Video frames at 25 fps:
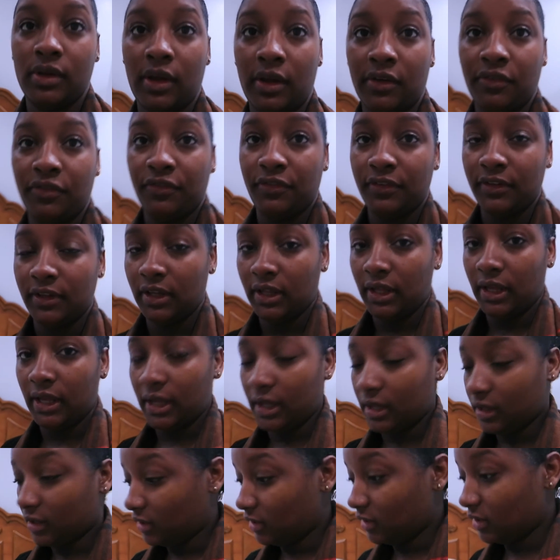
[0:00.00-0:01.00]
I feel
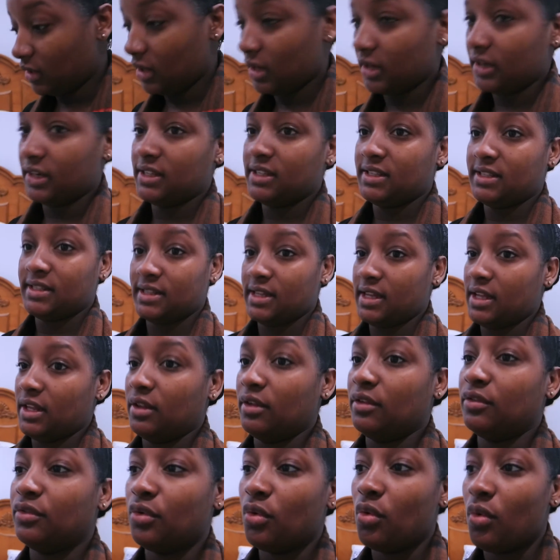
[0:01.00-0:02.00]
like on a
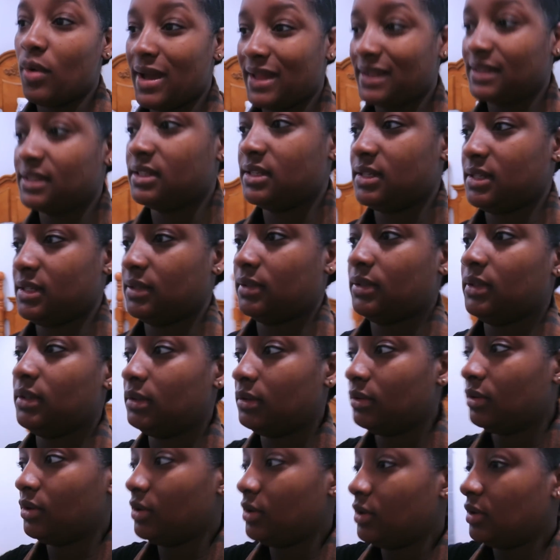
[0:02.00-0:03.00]
scale of one to
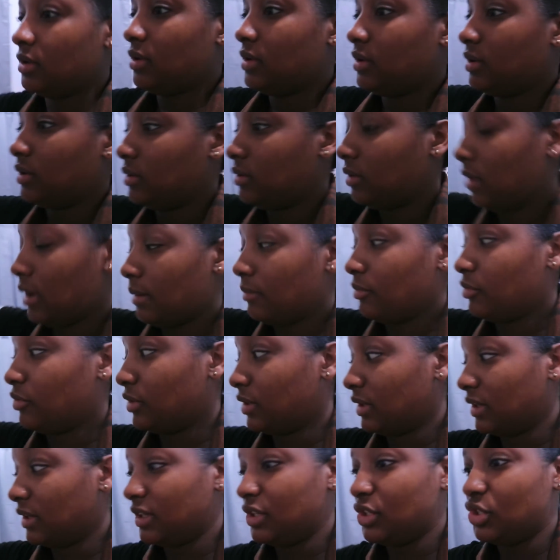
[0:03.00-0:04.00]
I'm
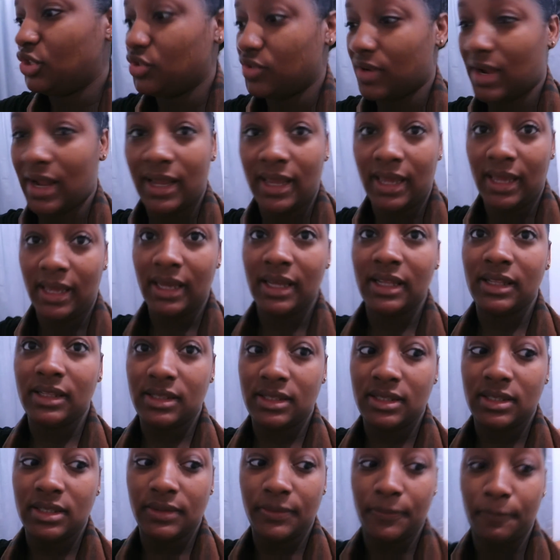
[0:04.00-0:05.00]
really dragging
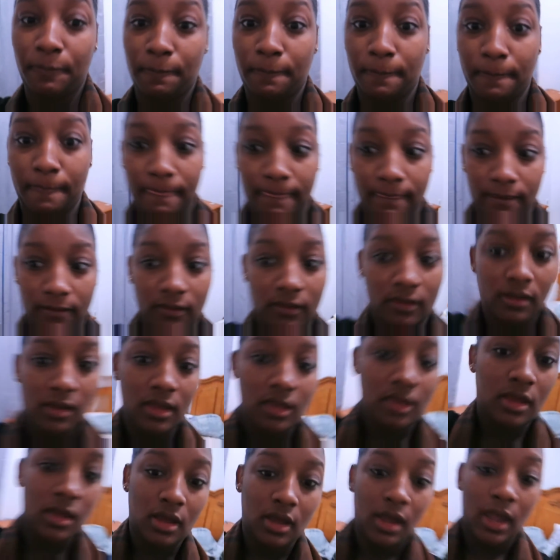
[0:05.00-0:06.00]
it.
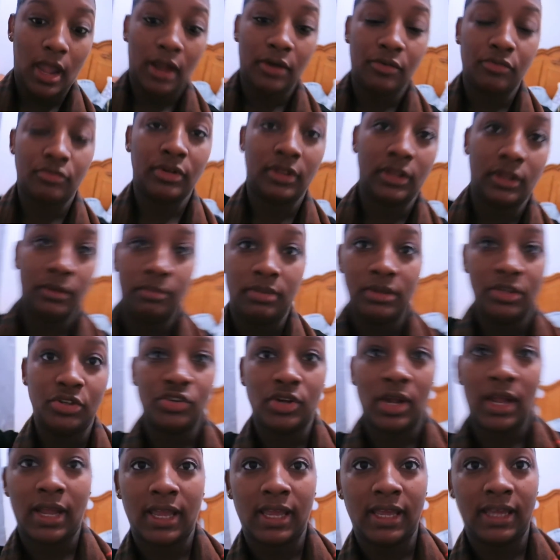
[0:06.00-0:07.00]
I'd really be
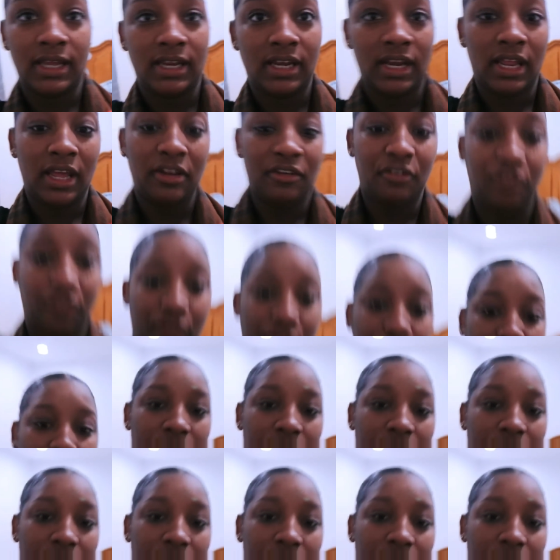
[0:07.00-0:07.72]
dragging it if